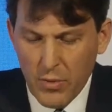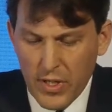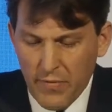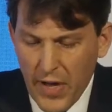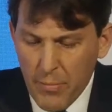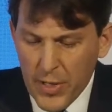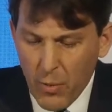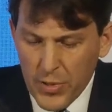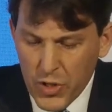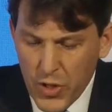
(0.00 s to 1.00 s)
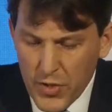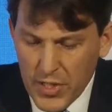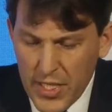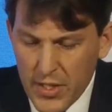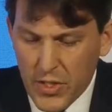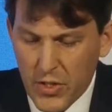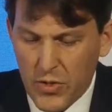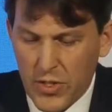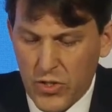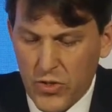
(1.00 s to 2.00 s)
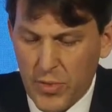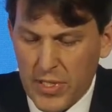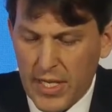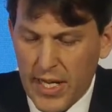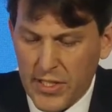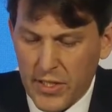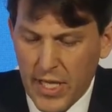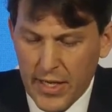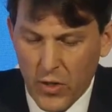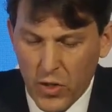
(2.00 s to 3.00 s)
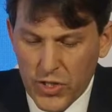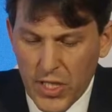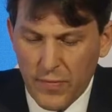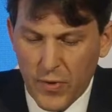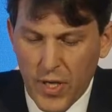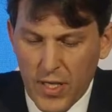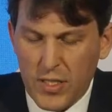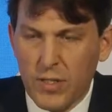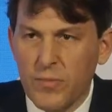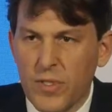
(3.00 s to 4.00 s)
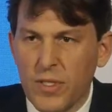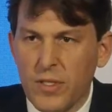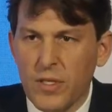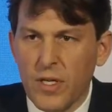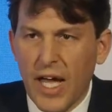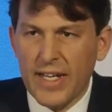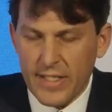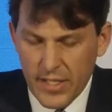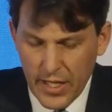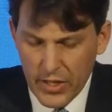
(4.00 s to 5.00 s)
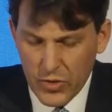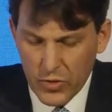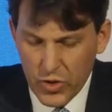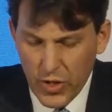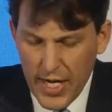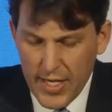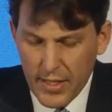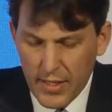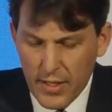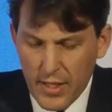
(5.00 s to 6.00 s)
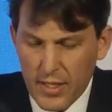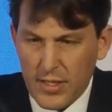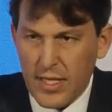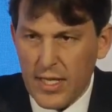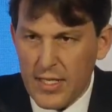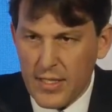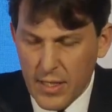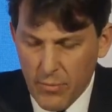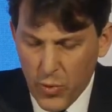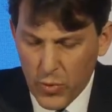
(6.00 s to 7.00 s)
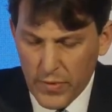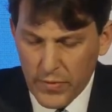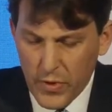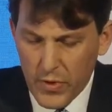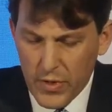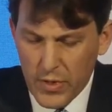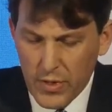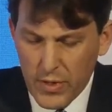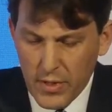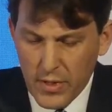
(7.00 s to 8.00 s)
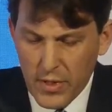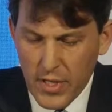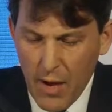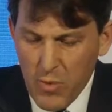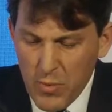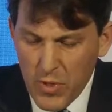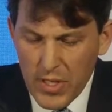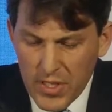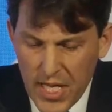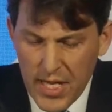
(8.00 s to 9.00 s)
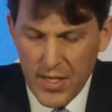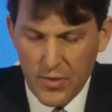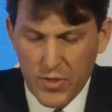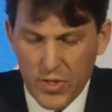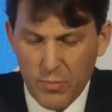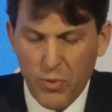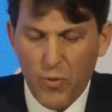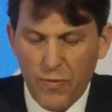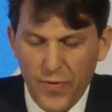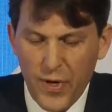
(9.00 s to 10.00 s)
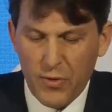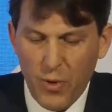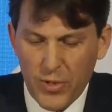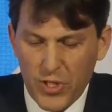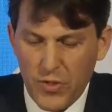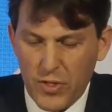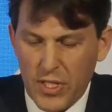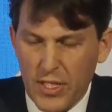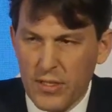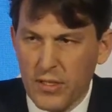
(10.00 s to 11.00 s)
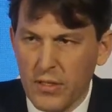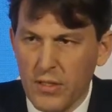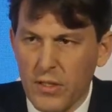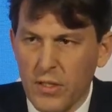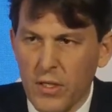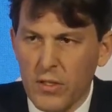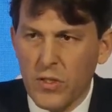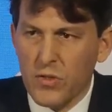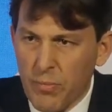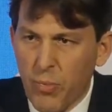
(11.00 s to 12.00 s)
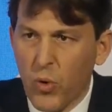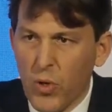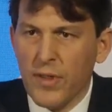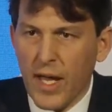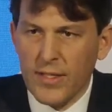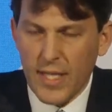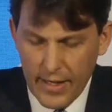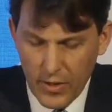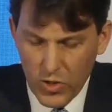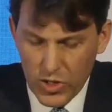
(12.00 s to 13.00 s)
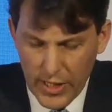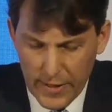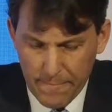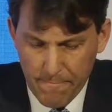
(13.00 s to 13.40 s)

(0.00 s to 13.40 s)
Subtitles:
We're developing opportunities to use distributed ledger technology for customs and international trade to ease the import of goods. And we will continue to support further opportunities to deploy that technology.